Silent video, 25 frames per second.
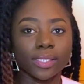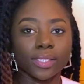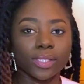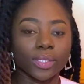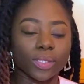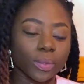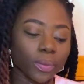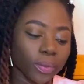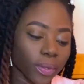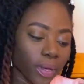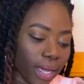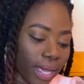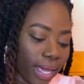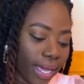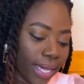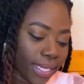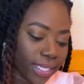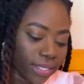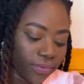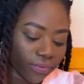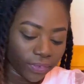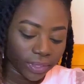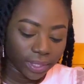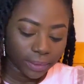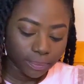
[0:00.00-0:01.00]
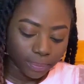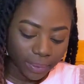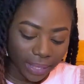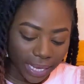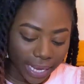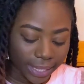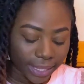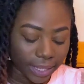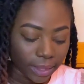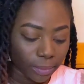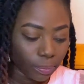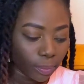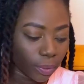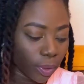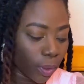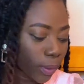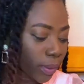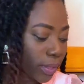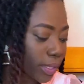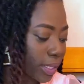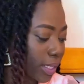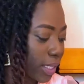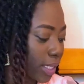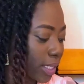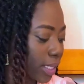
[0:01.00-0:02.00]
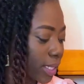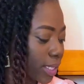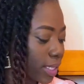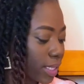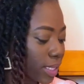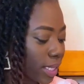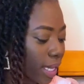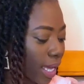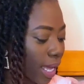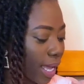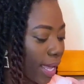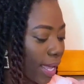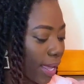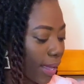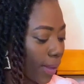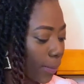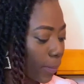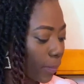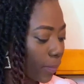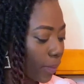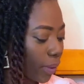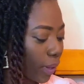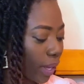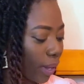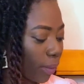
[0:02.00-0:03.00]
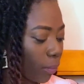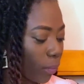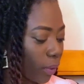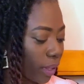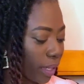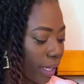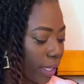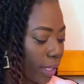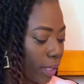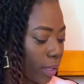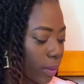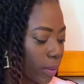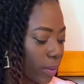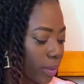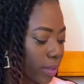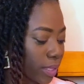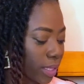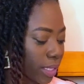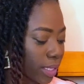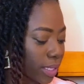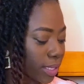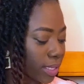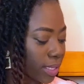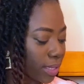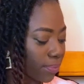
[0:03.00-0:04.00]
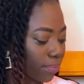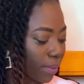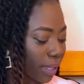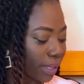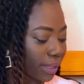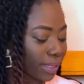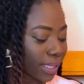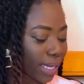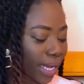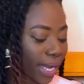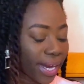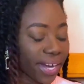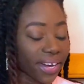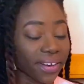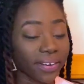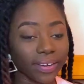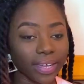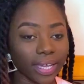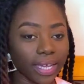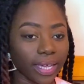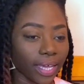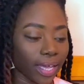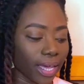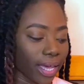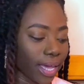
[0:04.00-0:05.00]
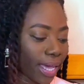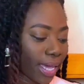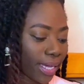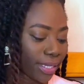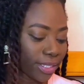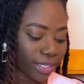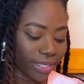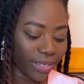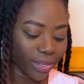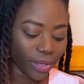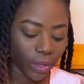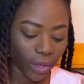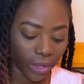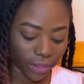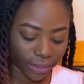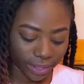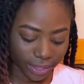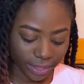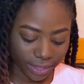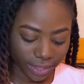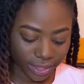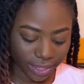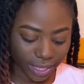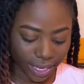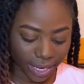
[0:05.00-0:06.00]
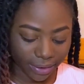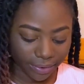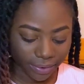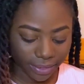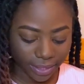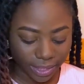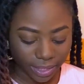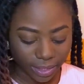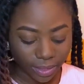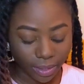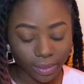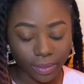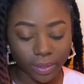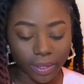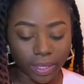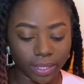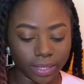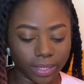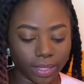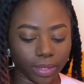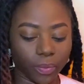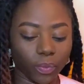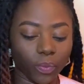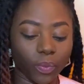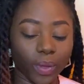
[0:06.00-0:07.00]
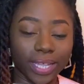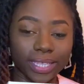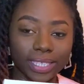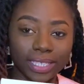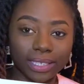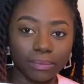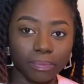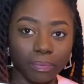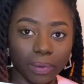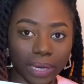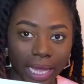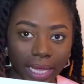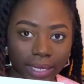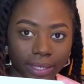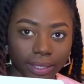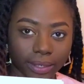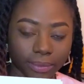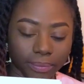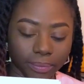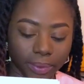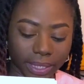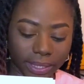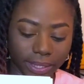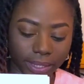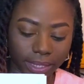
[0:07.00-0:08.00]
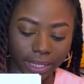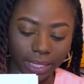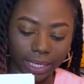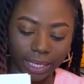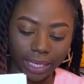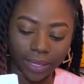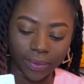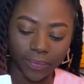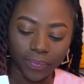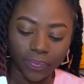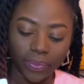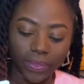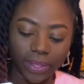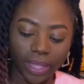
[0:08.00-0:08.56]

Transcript: So guys, for the planning process, what I use is my diary. I actually got this diary. It's a wedding planner basically.